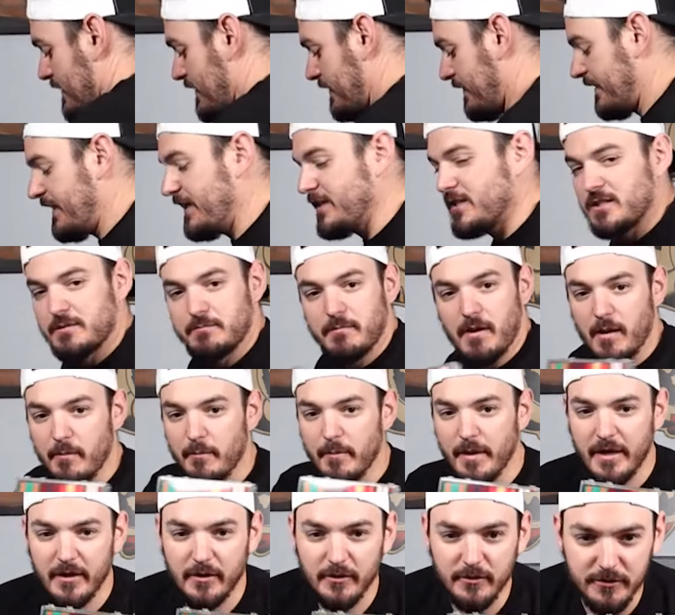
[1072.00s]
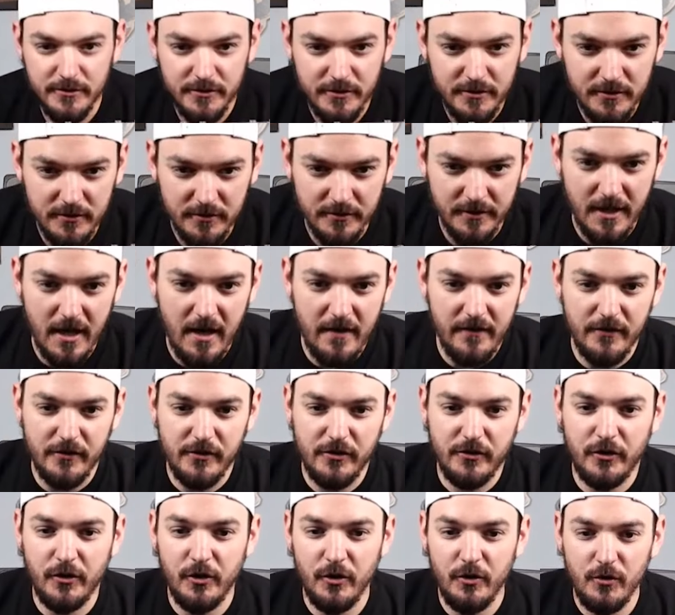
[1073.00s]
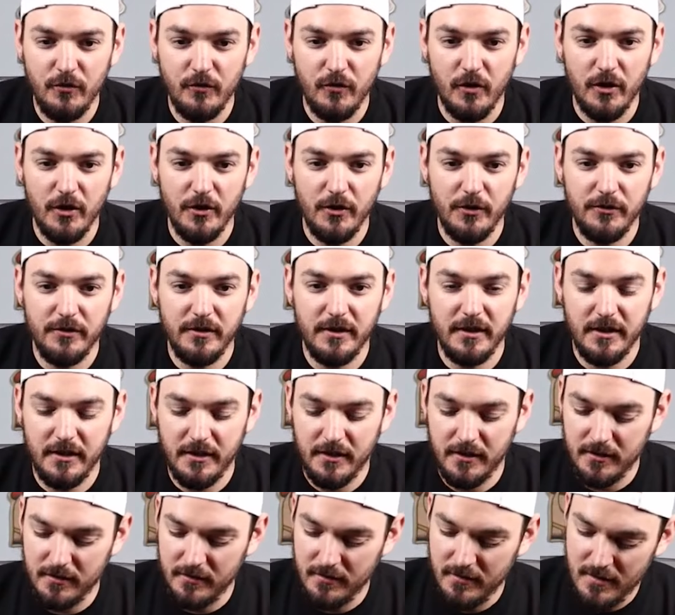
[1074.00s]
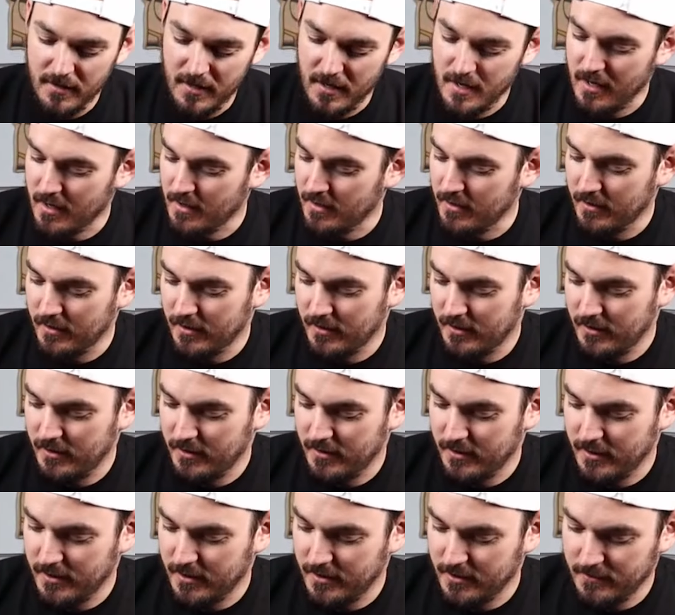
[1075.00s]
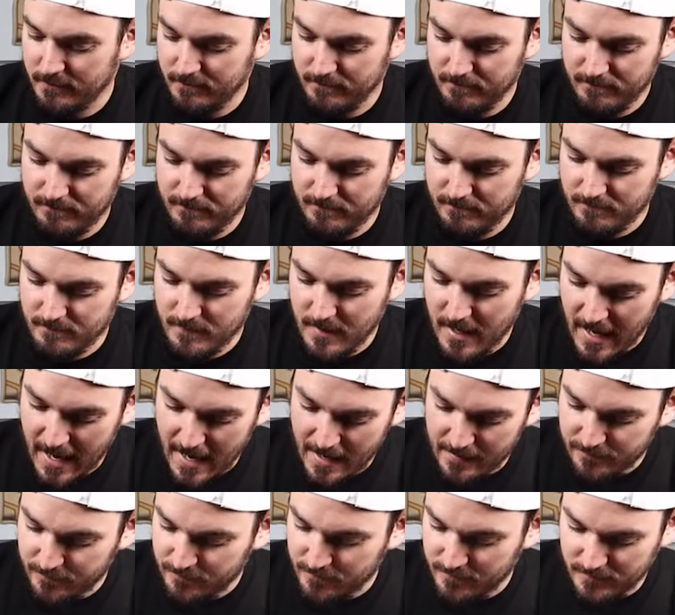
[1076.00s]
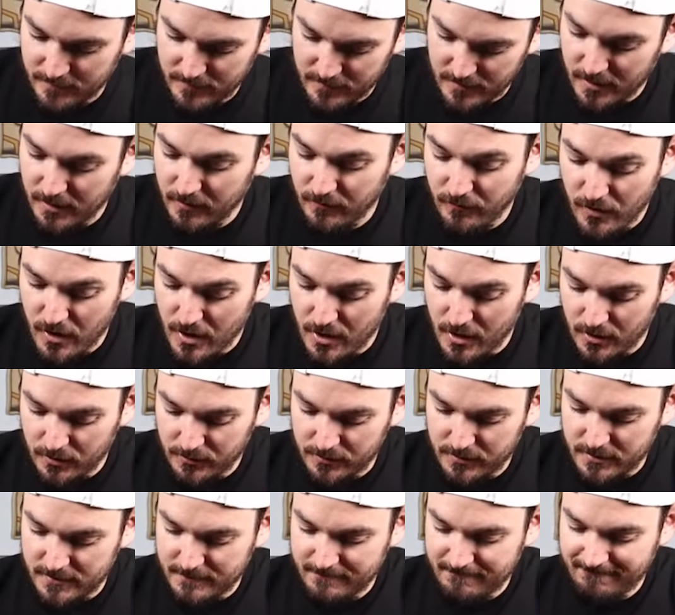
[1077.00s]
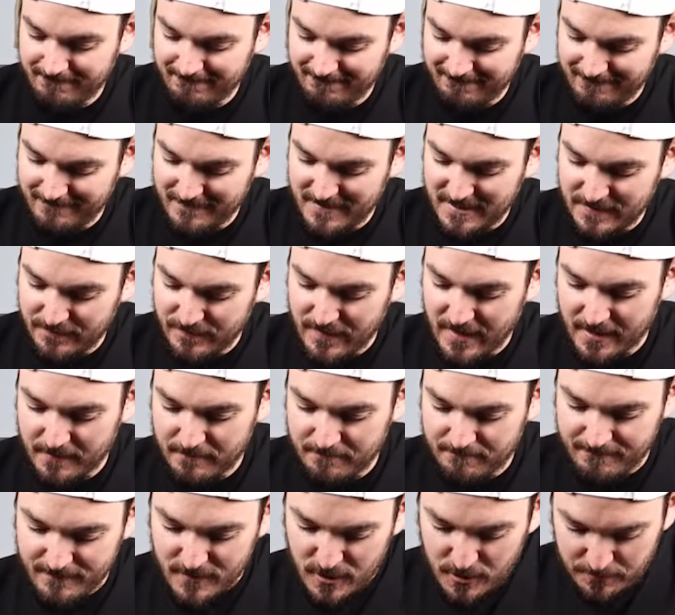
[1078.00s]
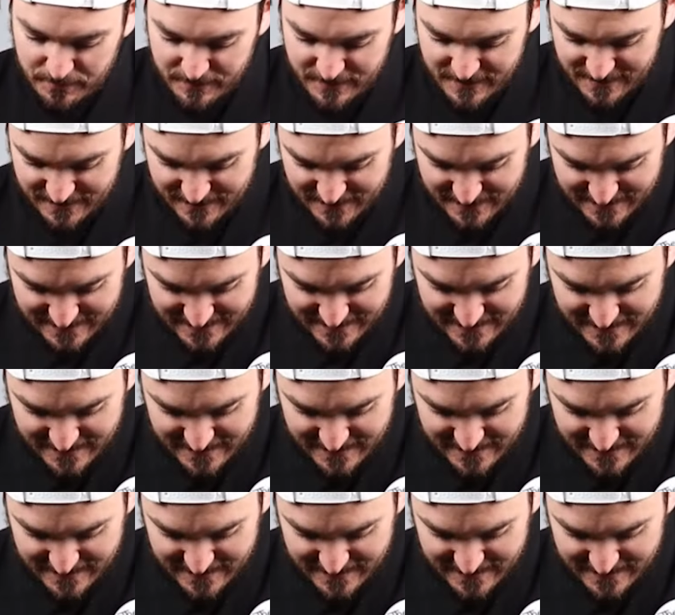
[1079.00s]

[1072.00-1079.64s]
these are my medals. Okay, there's two rows here. Um, af- of notes. Let's see if I can open this thing